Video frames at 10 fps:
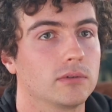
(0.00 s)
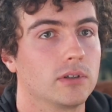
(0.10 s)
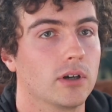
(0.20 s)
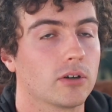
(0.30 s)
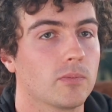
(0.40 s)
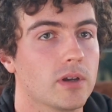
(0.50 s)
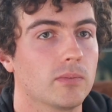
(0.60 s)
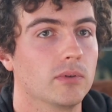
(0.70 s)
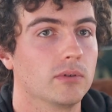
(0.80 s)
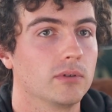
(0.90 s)
to younger
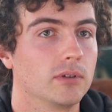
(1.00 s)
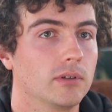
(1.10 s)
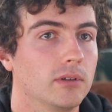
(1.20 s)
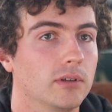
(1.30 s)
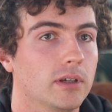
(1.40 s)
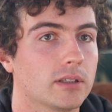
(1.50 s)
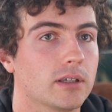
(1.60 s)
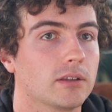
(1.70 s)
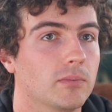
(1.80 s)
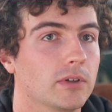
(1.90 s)
people and
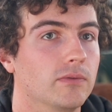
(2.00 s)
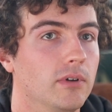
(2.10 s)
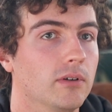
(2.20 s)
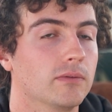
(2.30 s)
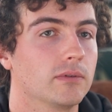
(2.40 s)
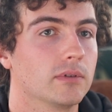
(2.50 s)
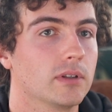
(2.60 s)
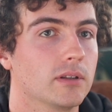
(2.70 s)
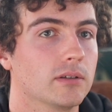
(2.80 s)
get them involved in